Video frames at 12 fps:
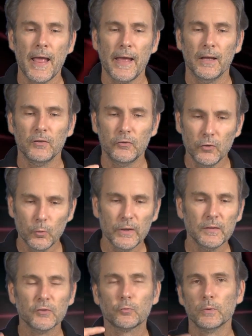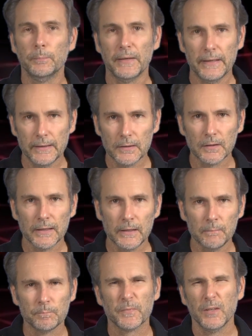And doing this
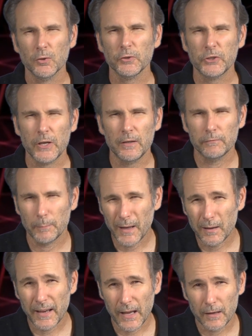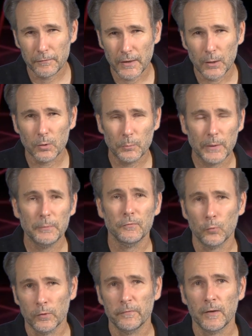repeatedly, you'll shave about half an hour, maybe
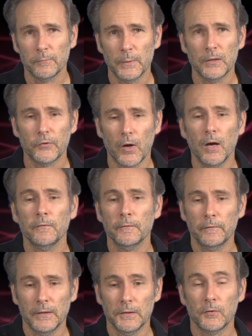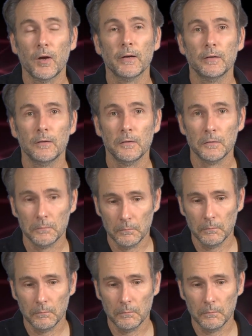forty-five minutes off of the entire